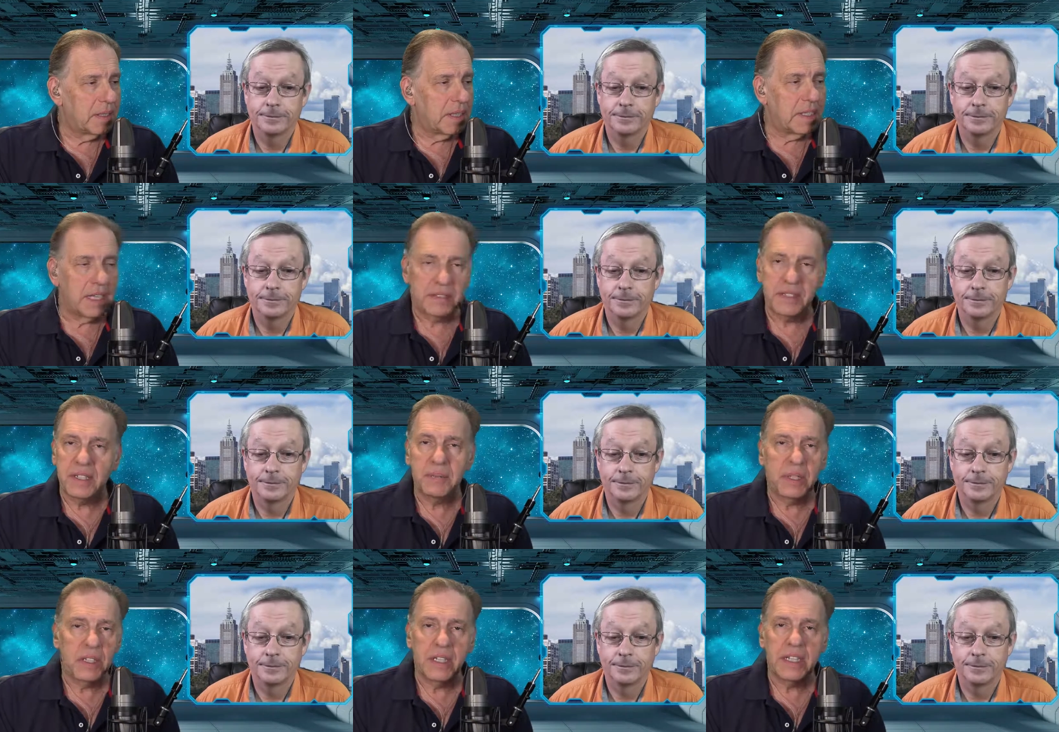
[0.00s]
Speaker 1: that seemed
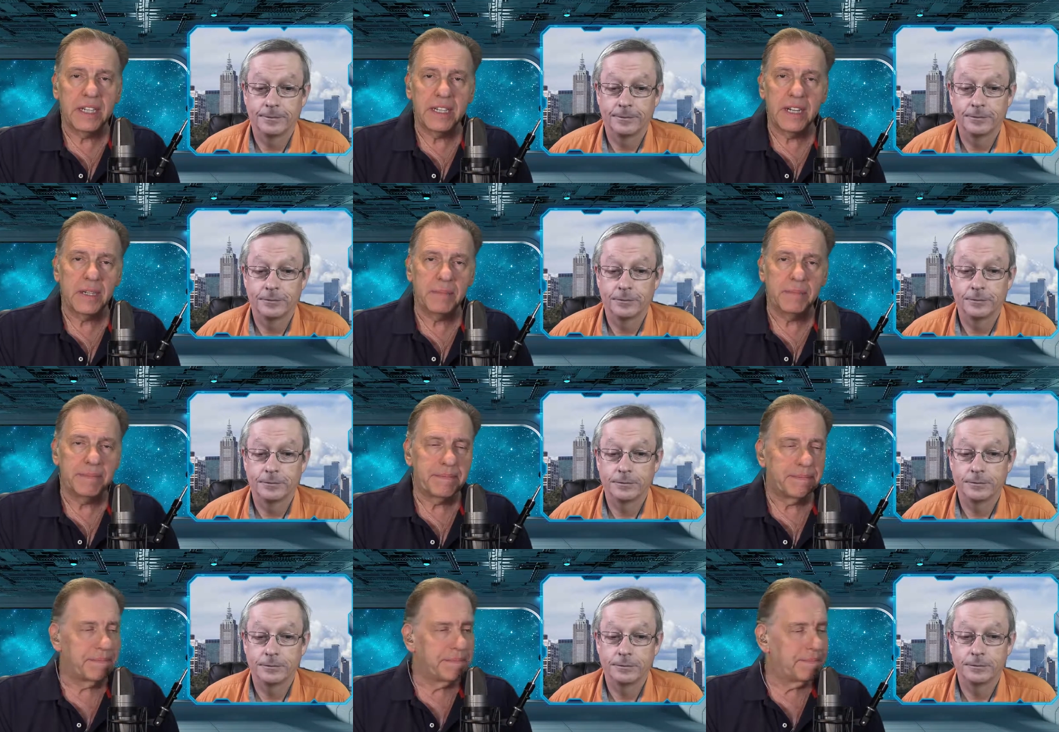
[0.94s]
to clean it up.
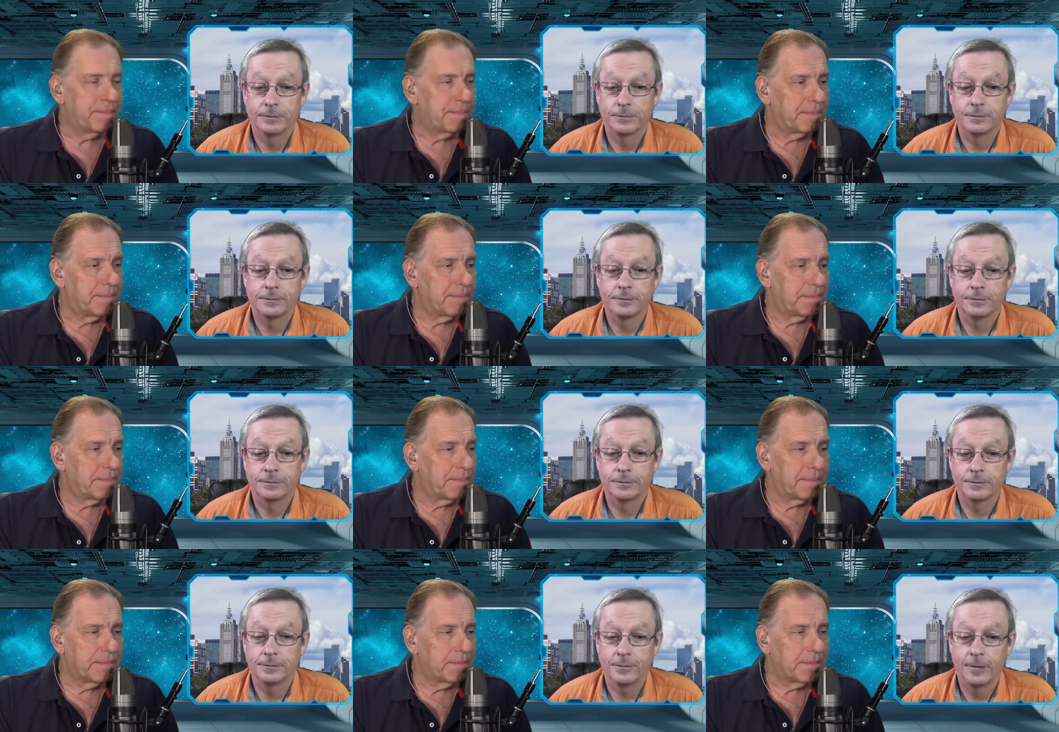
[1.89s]

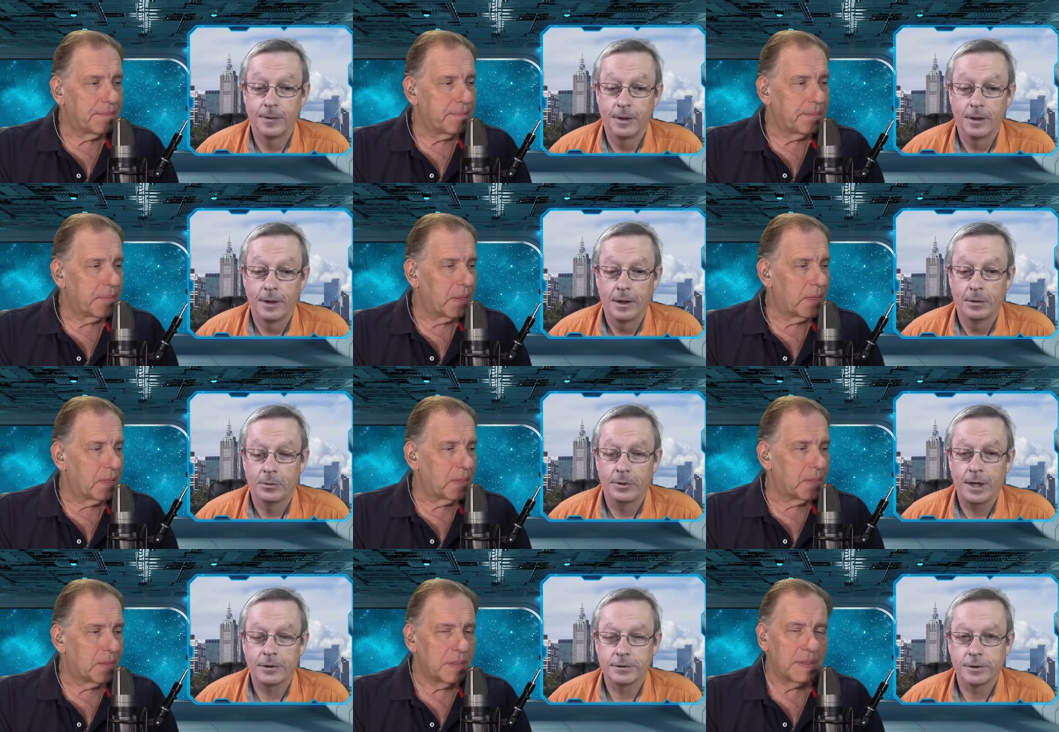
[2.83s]
Speaker 2: But
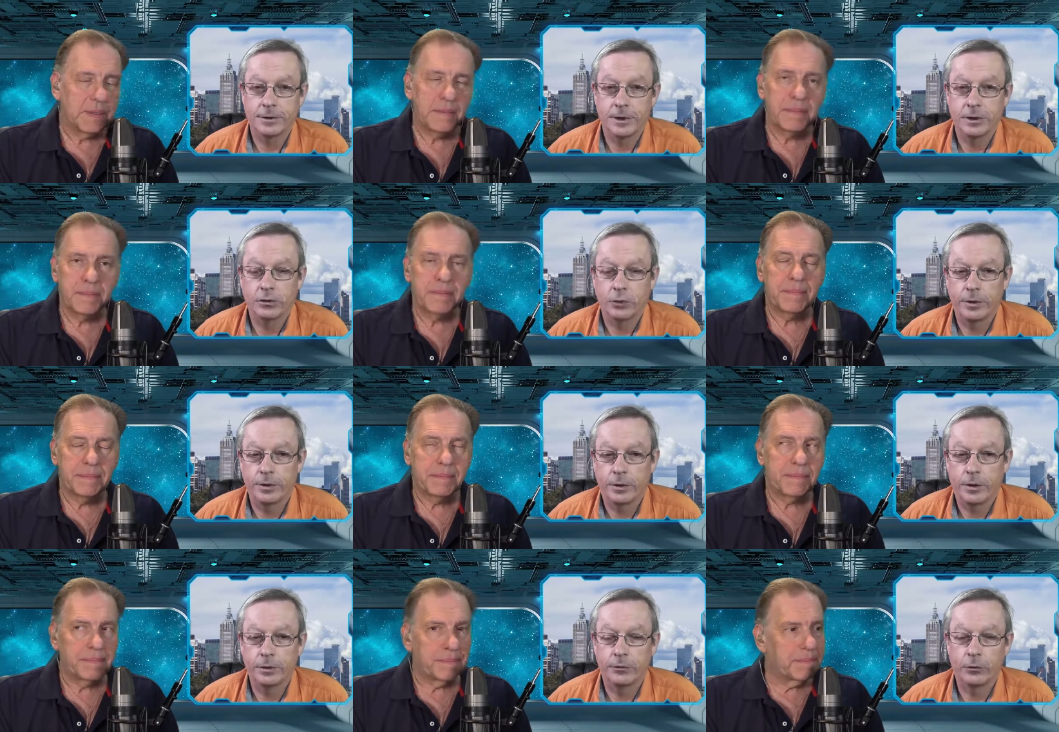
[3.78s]
that's the thing is with a
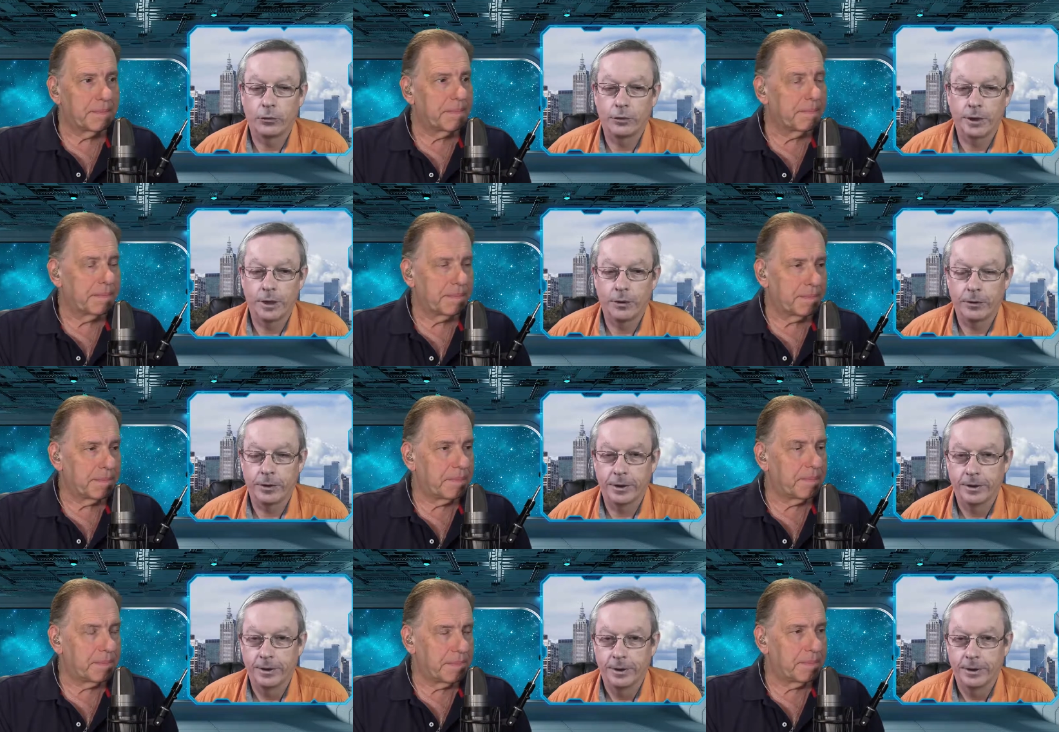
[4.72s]
lot of audio
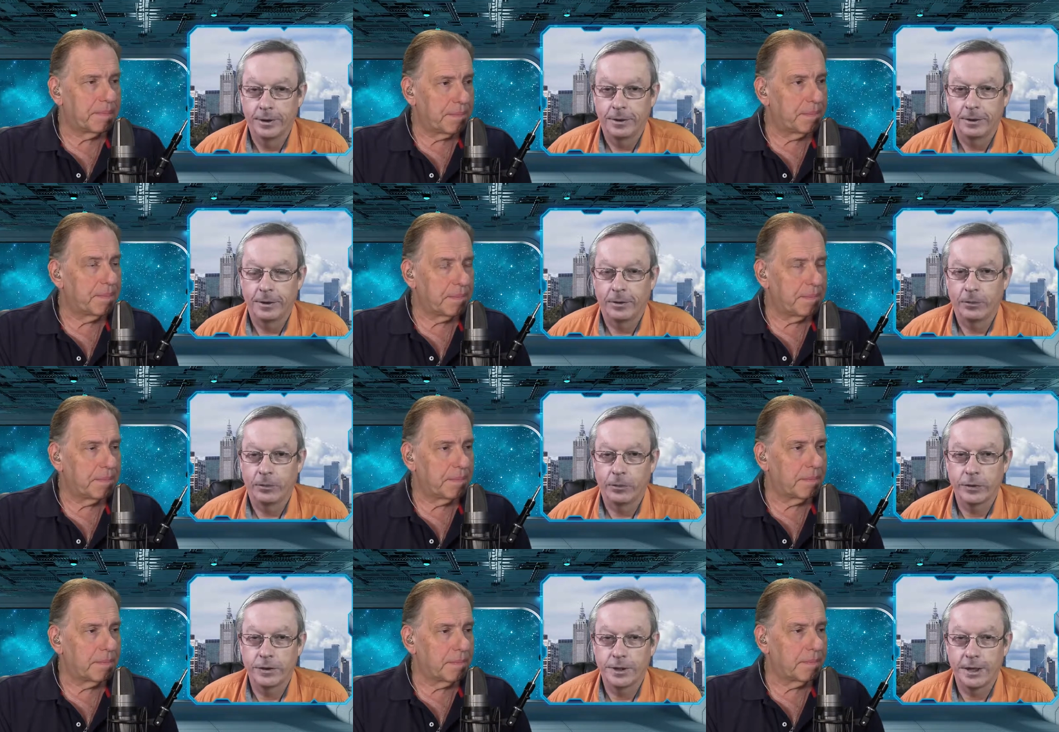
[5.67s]
where
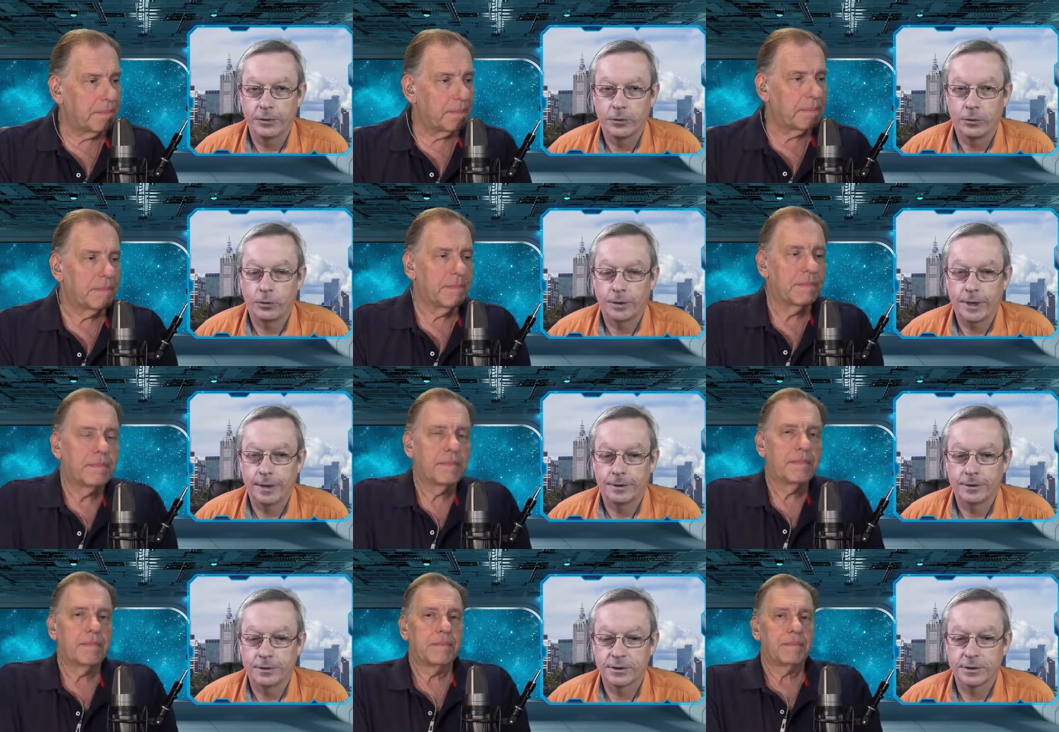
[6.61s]
we tend to all get
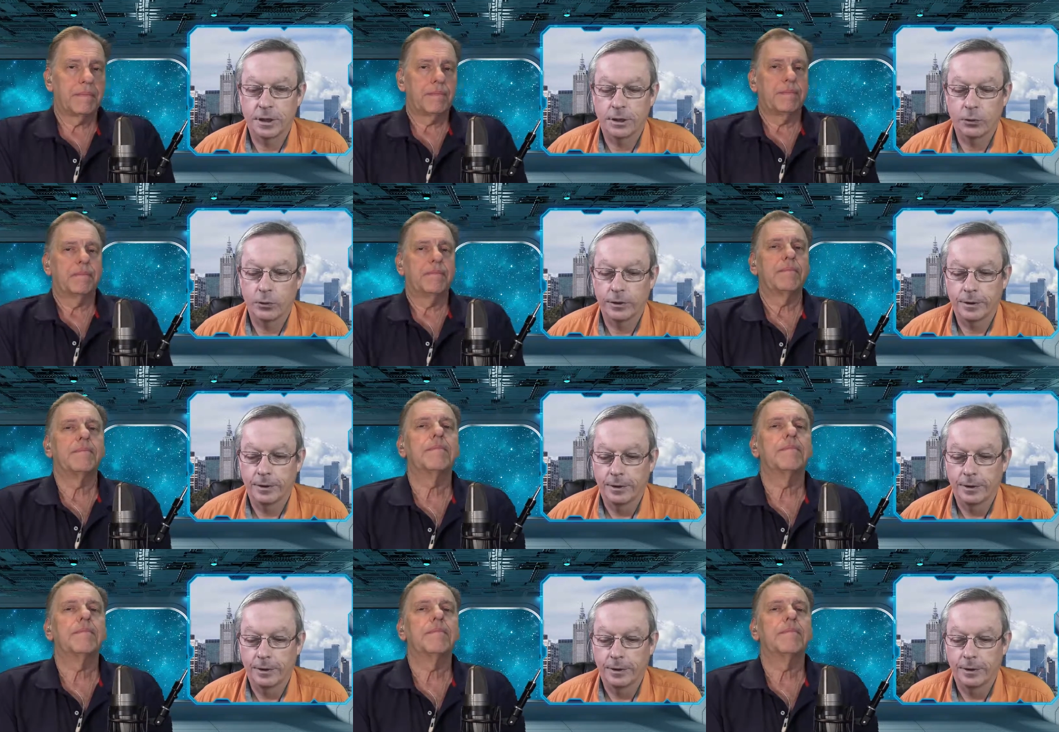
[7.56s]
stuck with,